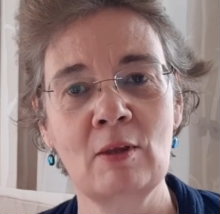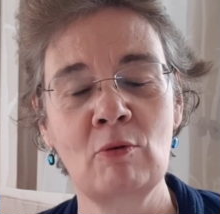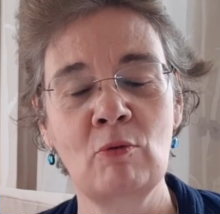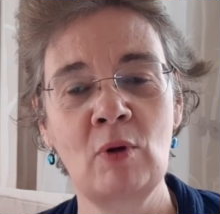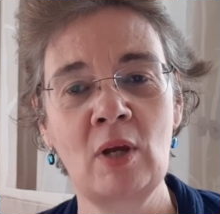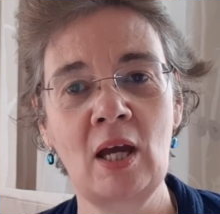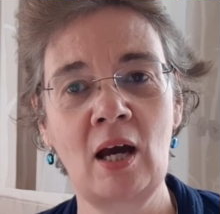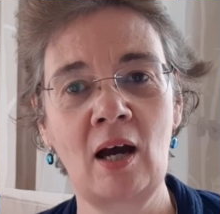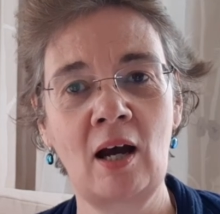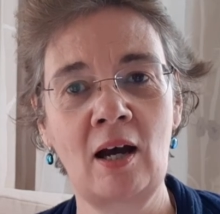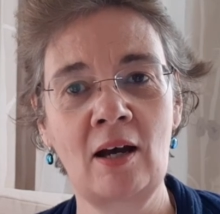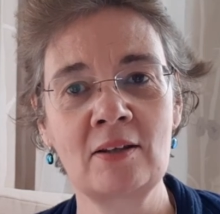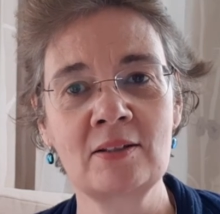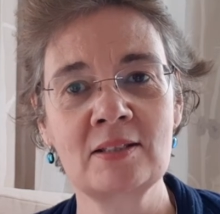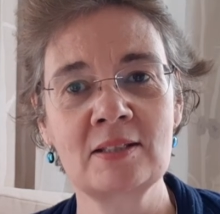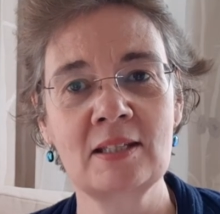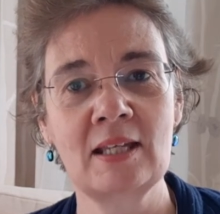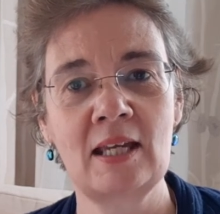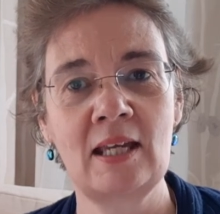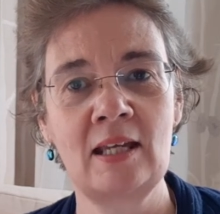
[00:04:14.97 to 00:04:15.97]
We
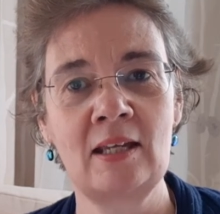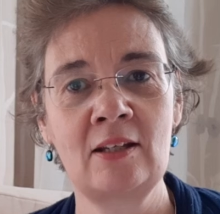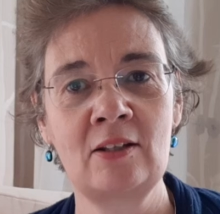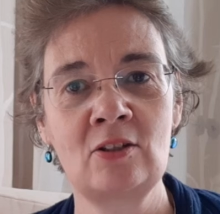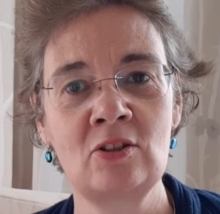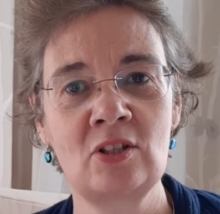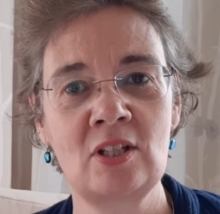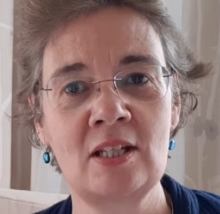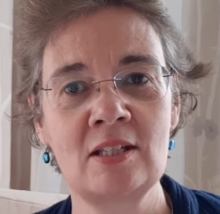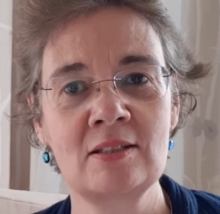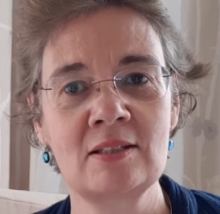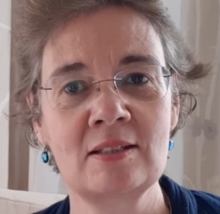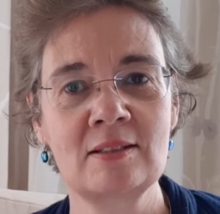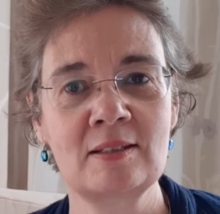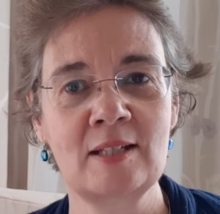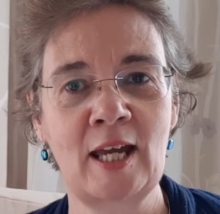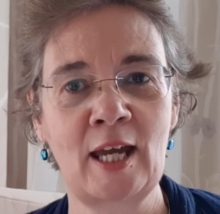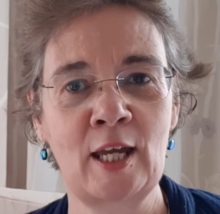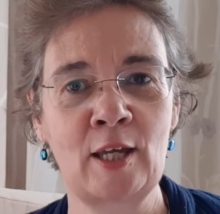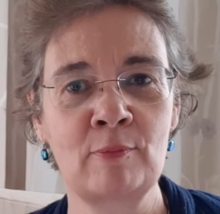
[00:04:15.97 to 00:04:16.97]
ask in
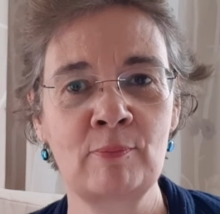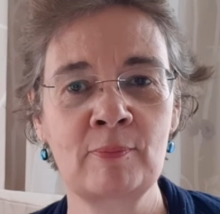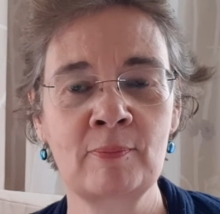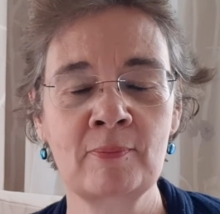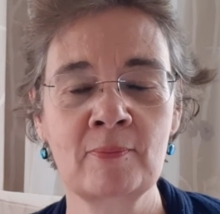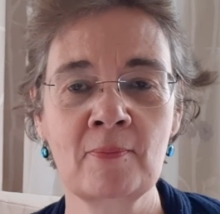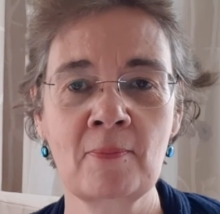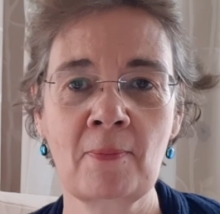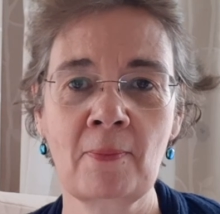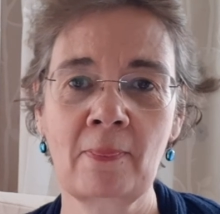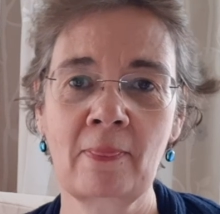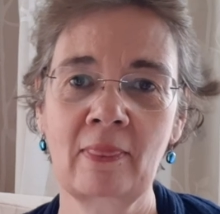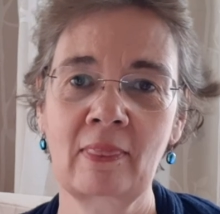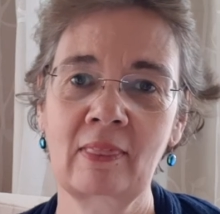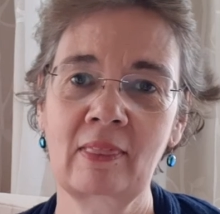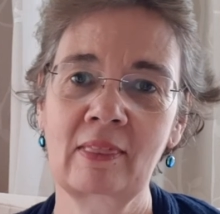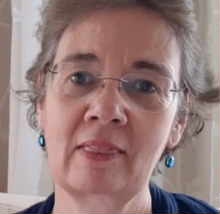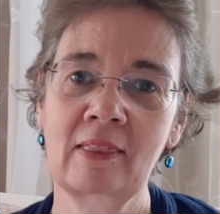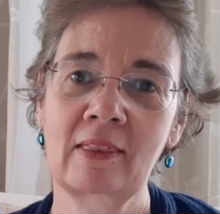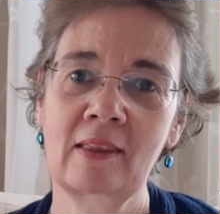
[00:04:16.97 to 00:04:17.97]
Jesus' name.
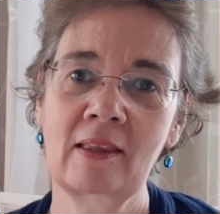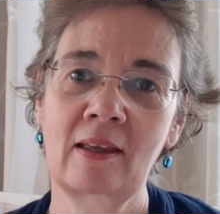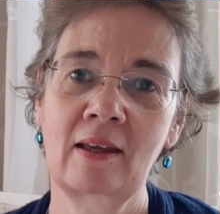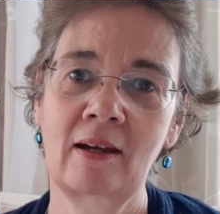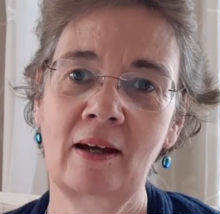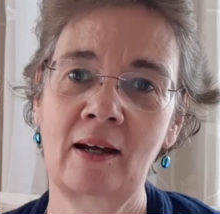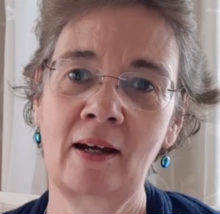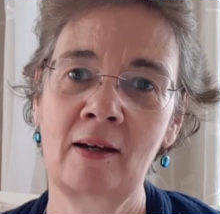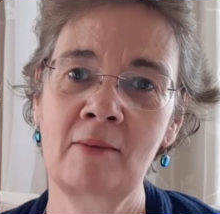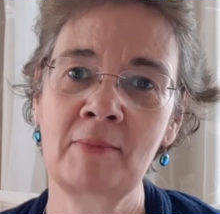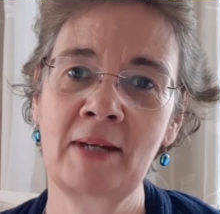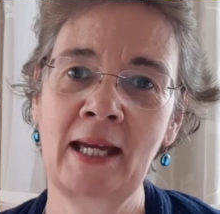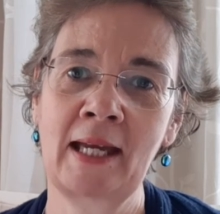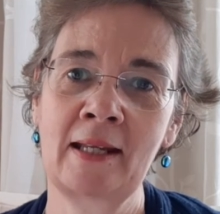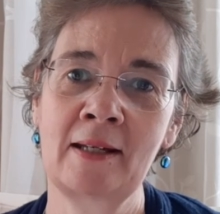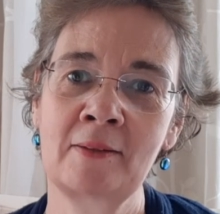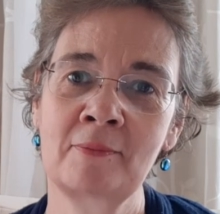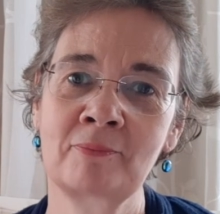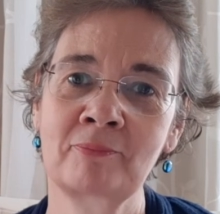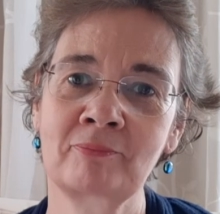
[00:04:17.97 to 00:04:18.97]

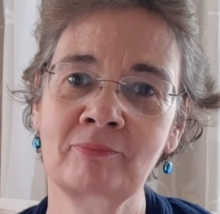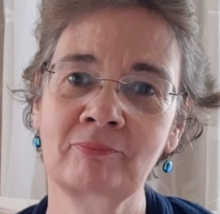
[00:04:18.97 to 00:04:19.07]
Amen.